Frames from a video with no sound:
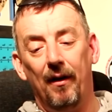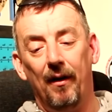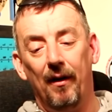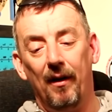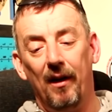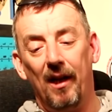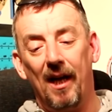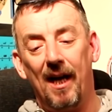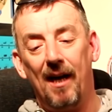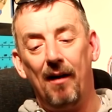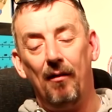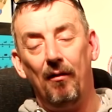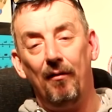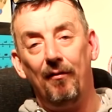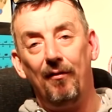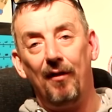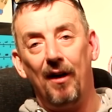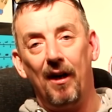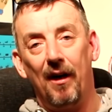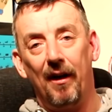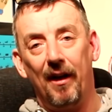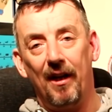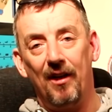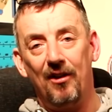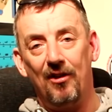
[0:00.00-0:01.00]
layer of
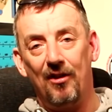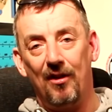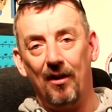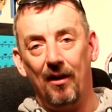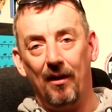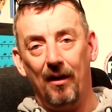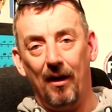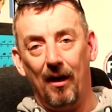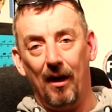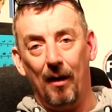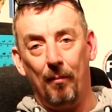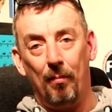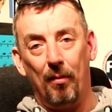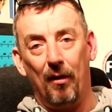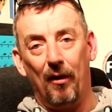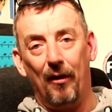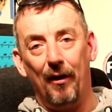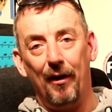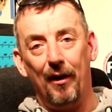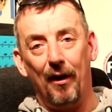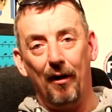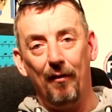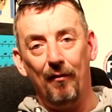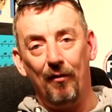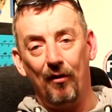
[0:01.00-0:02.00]
varnish
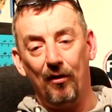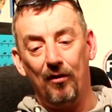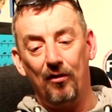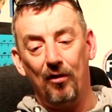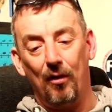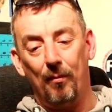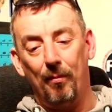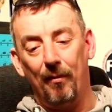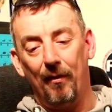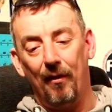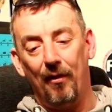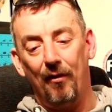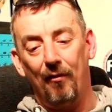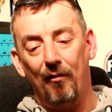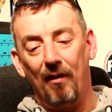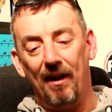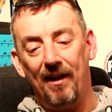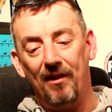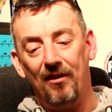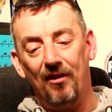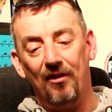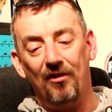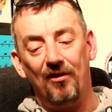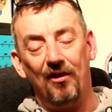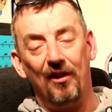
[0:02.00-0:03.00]
applied over the top of the
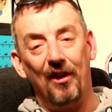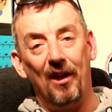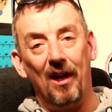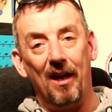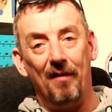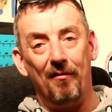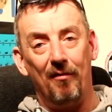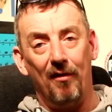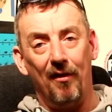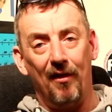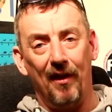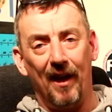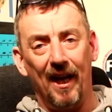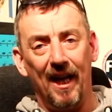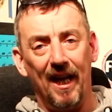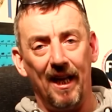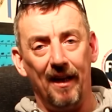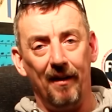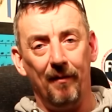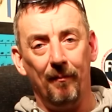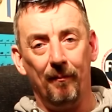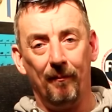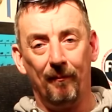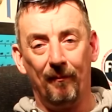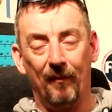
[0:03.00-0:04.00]
thread to seal everything
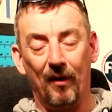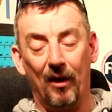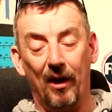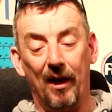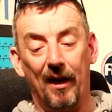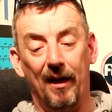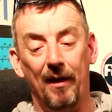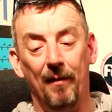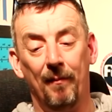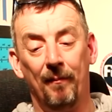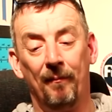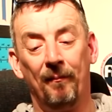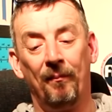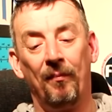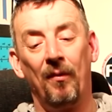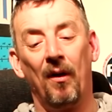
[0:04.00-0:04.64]
in. Okay.